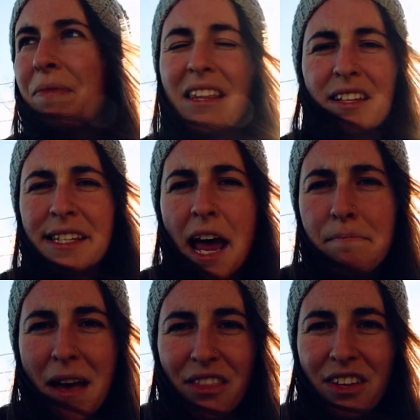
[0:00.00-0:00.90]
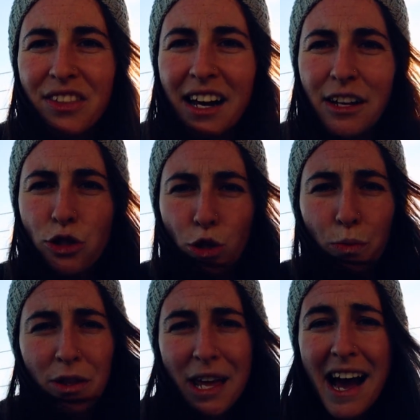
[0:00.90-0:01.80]
in the same method that I do
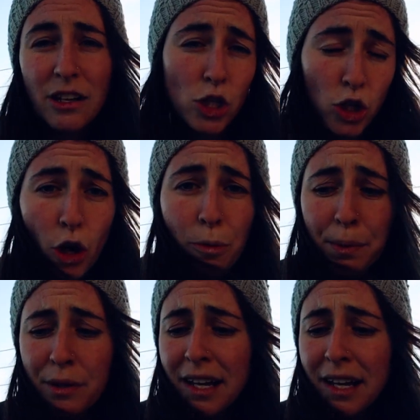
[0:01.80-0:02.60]
with our soap.